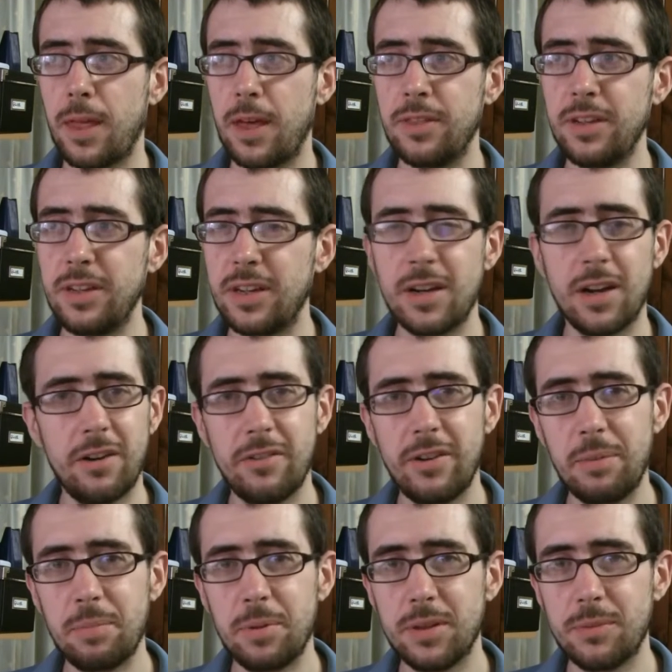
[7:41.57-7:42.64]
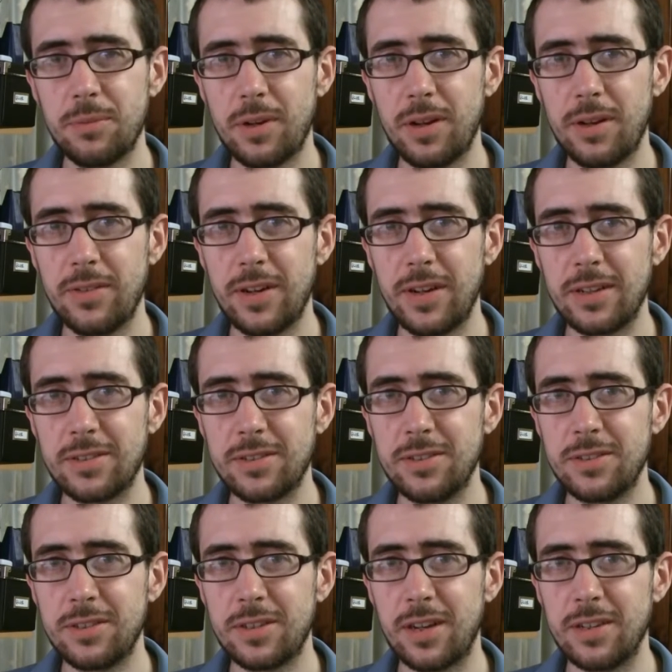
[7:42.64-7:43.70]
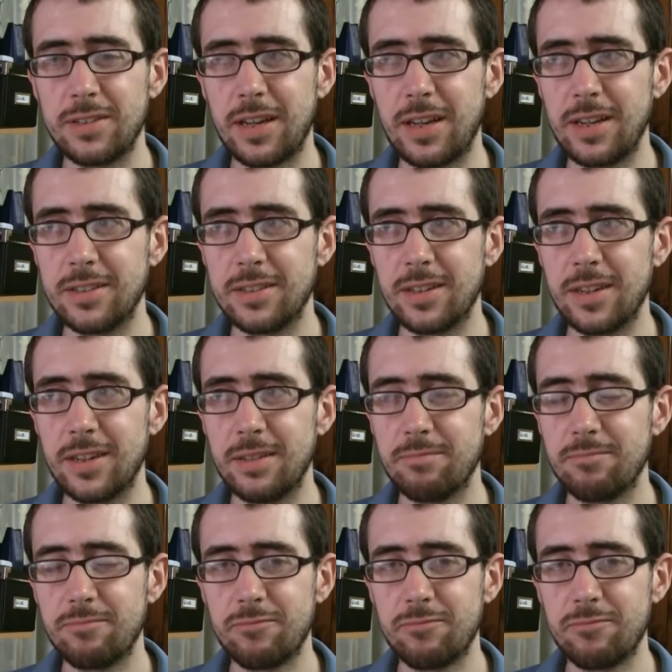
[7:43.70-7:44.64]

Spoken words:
I think you can't really pull the wool over Linux users' eyes that easily.